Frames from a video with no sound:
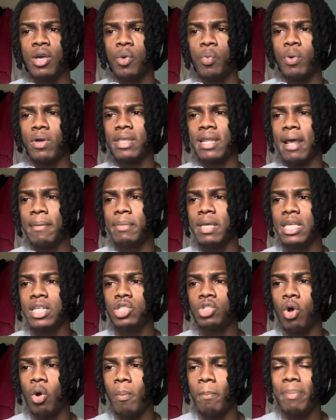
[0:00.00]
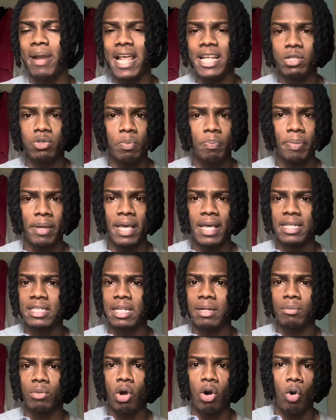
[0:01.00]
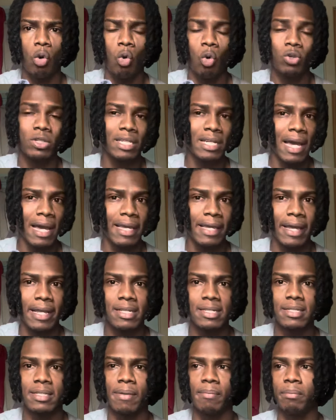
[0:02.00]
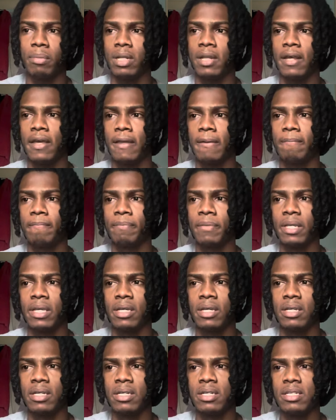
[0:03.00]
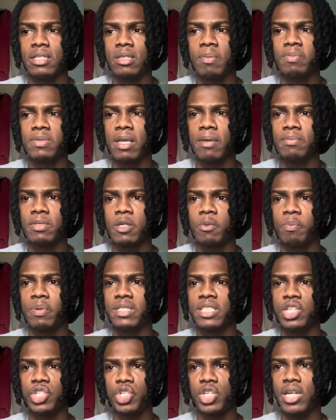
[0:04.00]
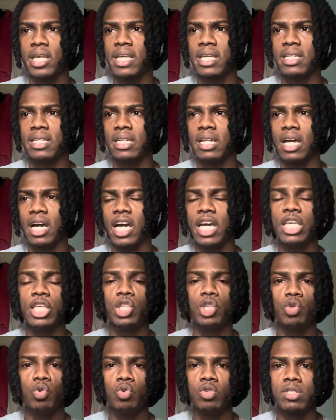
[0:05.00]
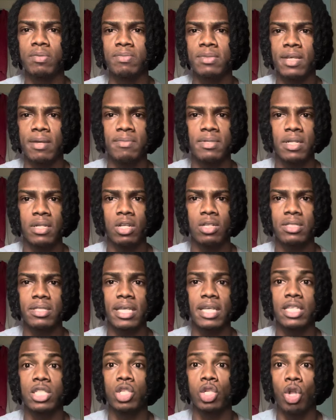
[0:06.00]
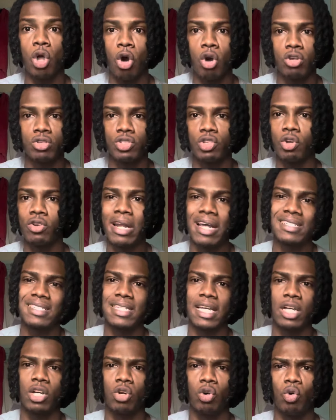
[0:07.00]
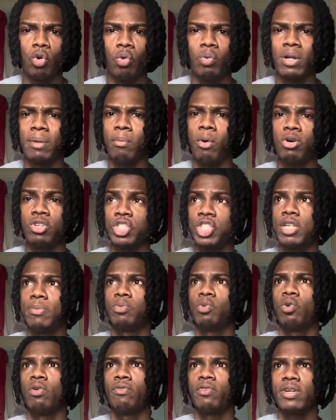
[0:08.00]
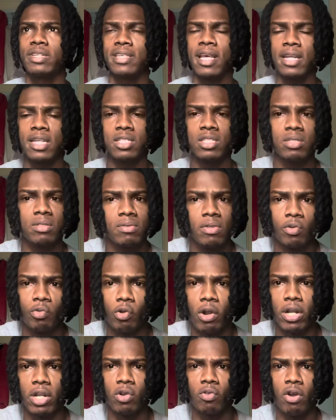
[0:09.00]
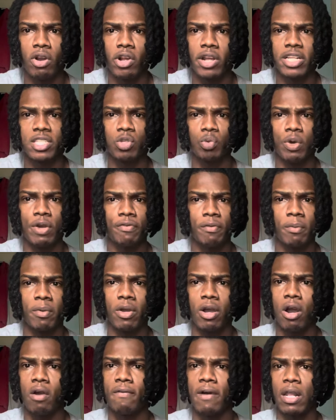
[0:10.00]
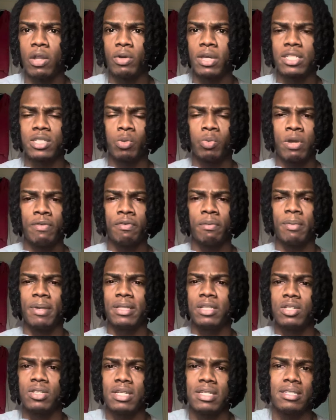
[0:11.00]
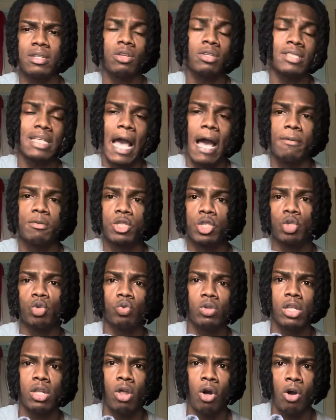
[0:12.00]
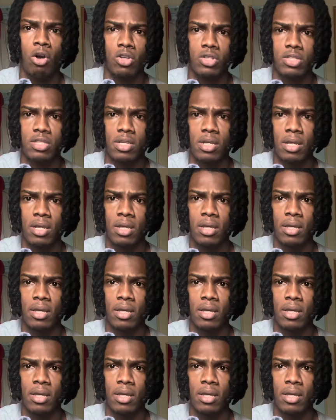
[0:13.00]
Whether that be he's not blessed with pace, and I'm not holding that against him, but like sometimes his positioning and IQ, sometimes it looks like he's lost. On that second goal where the ball is chipped over his head, the runner gets away from him, Carvalho gets away from him. He looks absolutely lost.